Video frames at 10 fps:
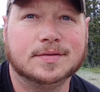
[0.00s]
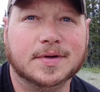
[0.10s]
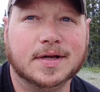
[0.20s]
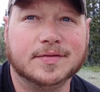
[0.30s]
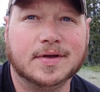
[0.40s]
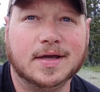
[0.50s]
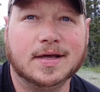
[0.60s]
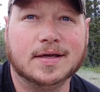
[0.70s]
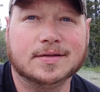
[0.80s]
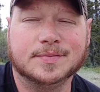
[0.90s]
But I've
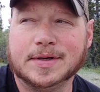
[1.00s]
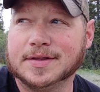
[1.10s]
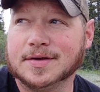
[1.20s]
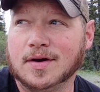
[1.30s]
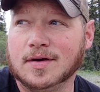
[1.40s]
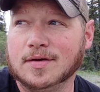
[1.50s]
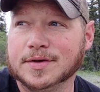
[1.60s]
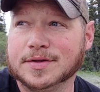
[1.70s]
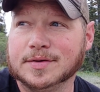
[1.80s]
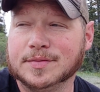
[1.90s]
got to make the call
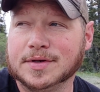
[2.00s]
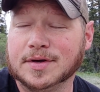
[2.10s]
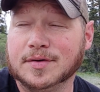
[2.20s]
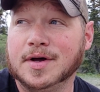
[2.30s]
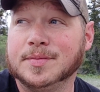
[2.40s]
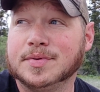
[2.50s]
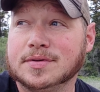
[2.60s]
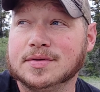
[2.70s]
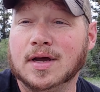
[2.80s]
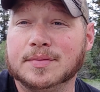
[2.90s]
whether I'm going to go up
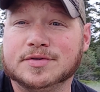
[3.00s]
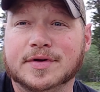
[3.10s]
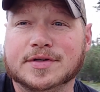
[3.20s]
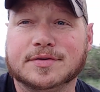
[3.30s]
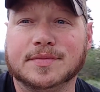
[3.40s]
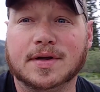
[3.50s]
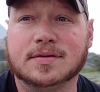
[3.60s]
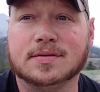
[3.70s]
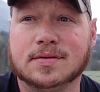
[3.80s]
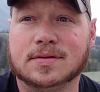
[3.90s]
Observation
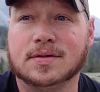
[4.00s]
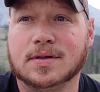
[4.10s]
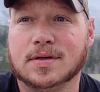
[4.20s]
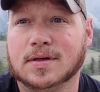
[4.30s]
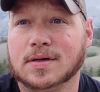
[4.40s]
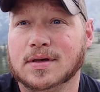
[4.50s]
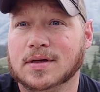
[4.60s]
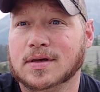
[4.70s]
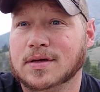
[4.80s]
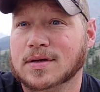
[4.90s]
Mountain,
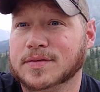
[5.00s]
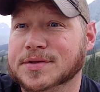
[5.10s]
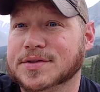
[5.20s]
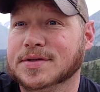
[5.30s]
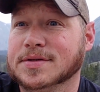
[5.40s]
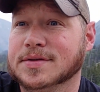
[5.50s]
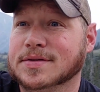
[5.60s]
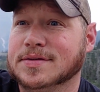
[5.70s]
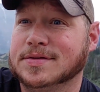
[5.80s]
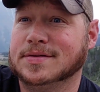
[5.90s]
which
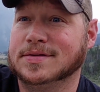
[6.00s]
is